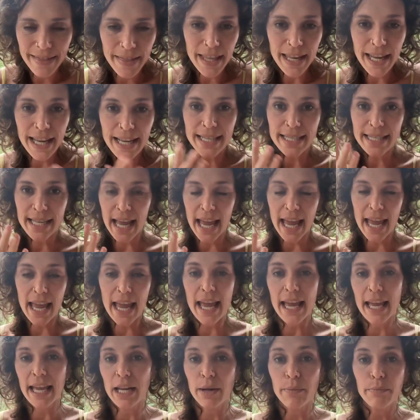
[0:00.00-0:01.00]
The next day,
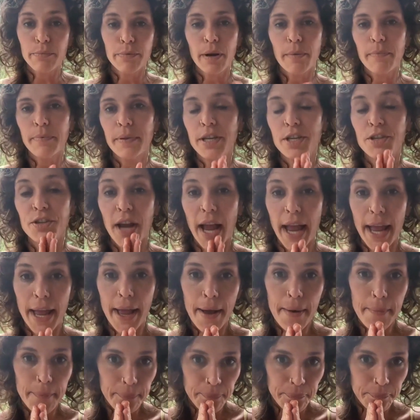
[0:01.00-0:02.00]
it can abruptly dry
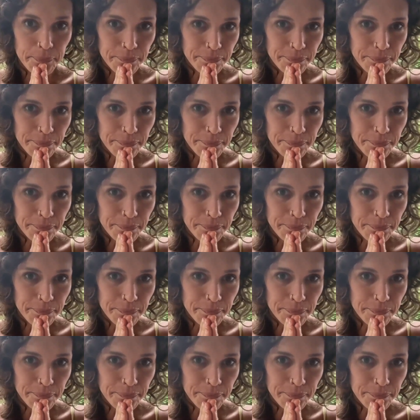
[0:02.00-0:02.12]
up.